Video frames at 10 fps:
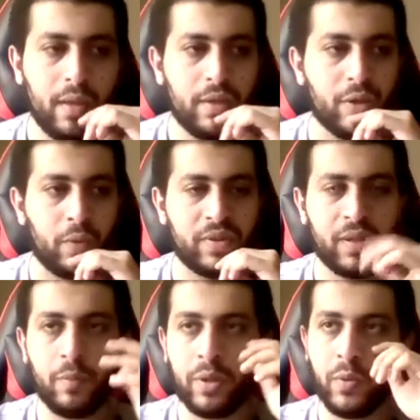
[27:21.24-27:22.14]
So
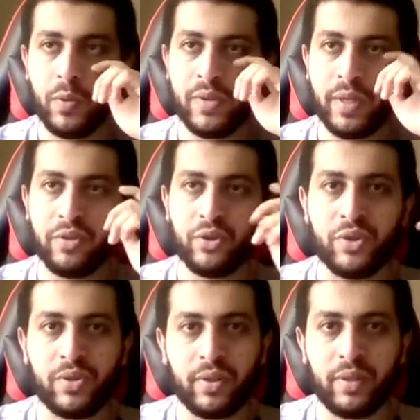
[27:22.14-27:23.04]
someone who's
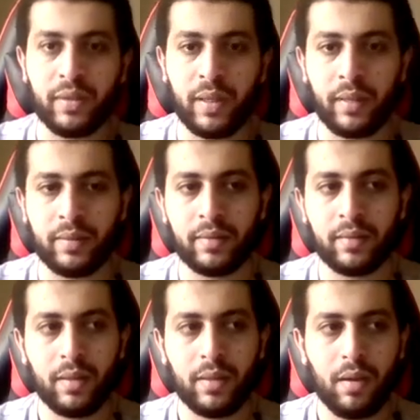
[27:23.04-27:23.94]
interested in that
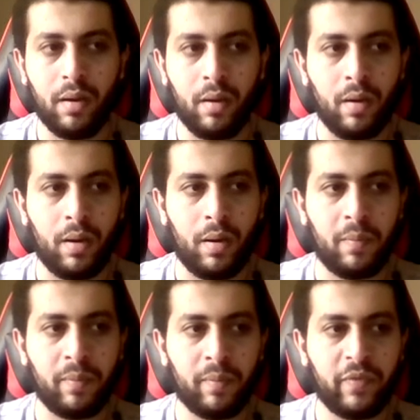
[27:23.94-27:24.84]

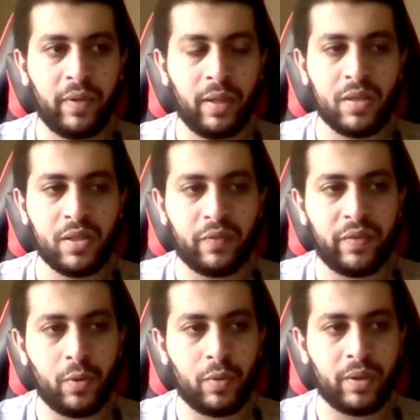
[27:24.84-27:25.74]

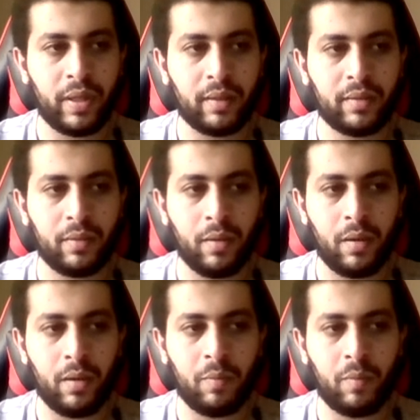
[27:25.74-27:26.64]
philosophy, or that
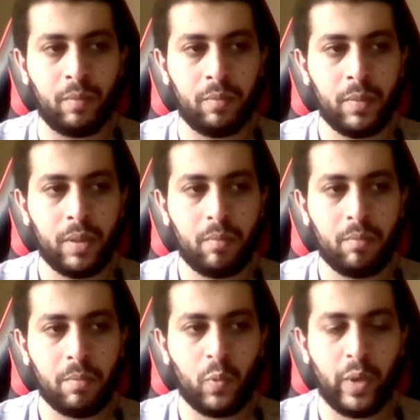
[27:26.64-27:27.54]

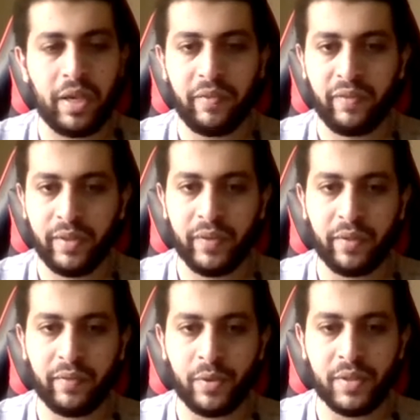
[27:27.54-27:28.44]
way of
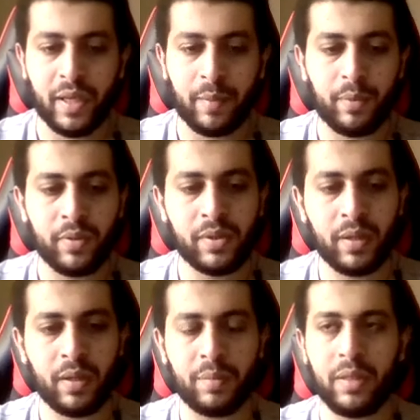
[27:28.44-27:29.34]
living, for example, is
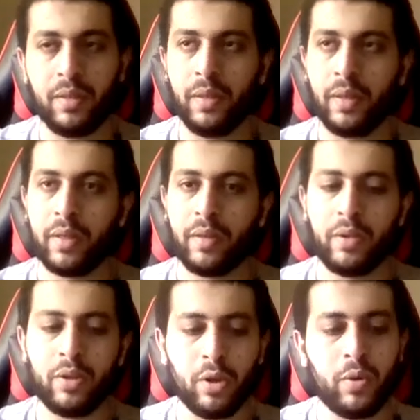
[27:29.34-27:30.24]
going to be like,
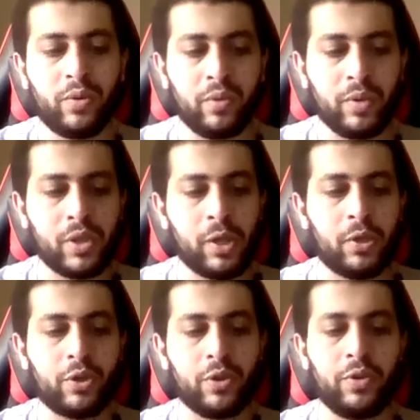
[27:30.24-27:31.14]
go to the
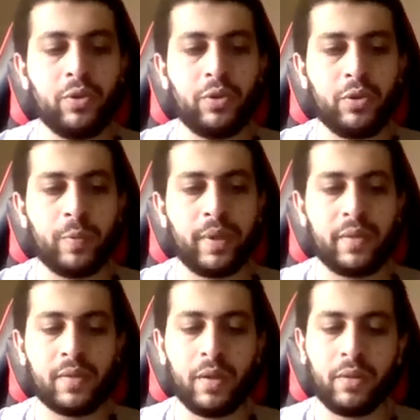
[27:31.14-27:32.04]
search on YouTube, and
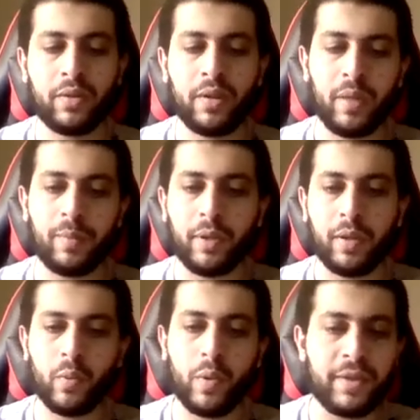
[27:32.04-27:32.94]
he's going to type
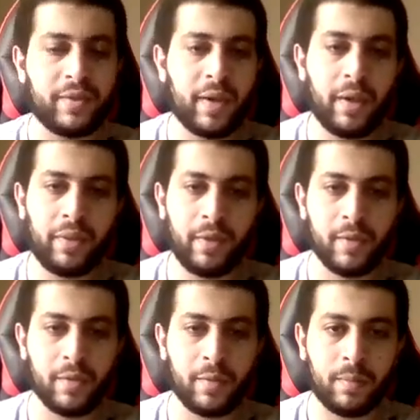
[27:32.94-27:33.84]
like, what is
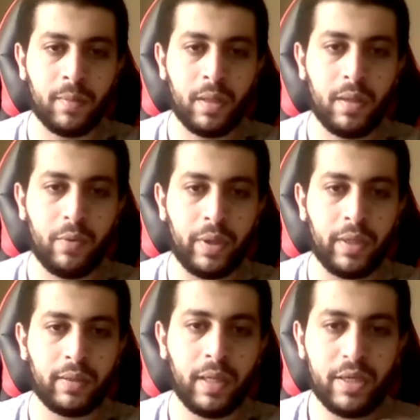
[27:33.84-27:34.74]
atheism,
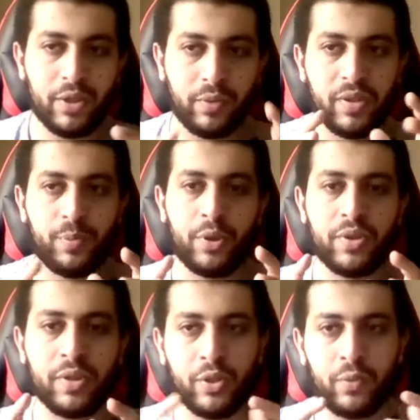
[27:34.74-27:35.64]
right? So this
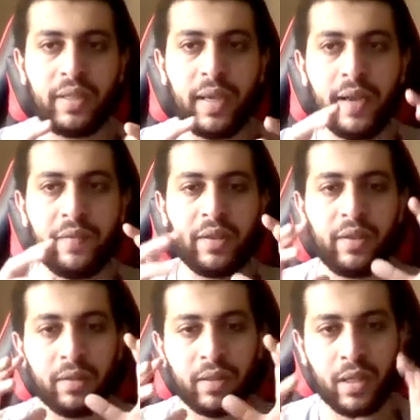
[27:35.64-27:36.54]
person is already having
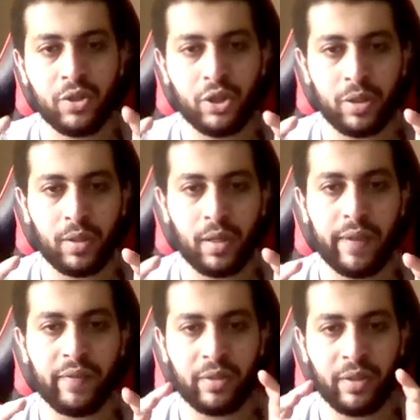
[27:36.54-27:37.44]
the intention,
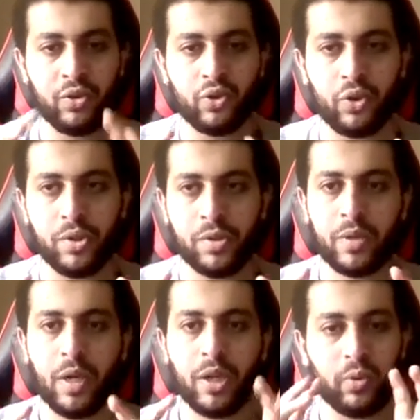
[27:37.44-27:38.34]
having the interest
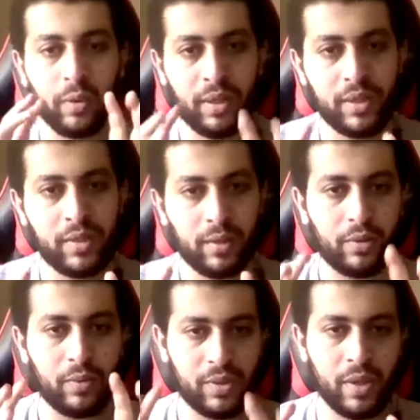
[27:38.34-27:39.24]
to listen
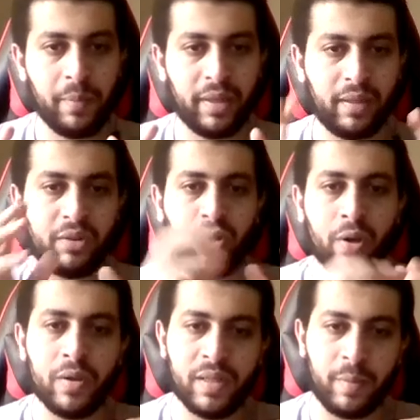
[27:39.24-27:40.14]
to something that
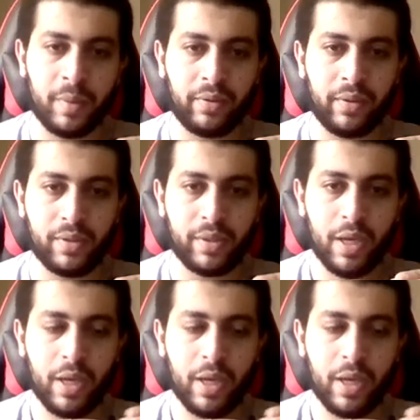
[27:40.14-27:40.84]
talks about this.